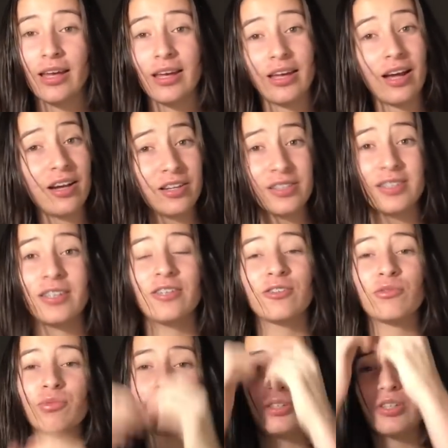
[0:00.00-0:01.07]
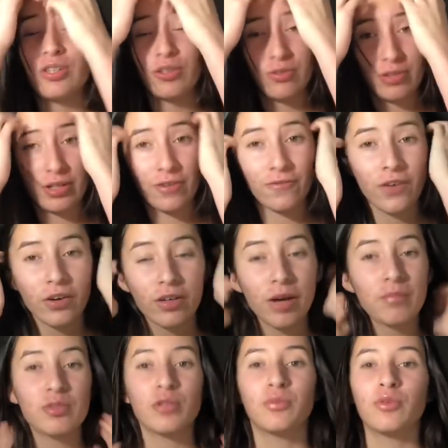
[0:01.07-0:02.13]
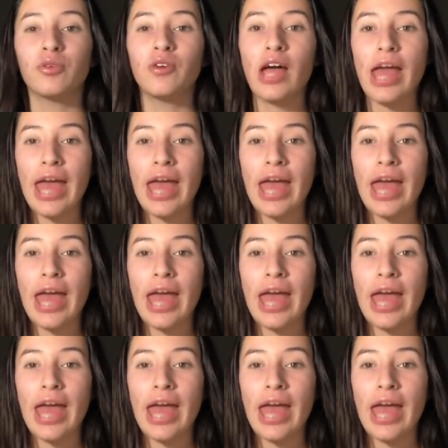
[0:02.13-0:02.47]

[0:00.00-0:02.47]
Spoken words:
It honestly looked really cute and it felt comfortable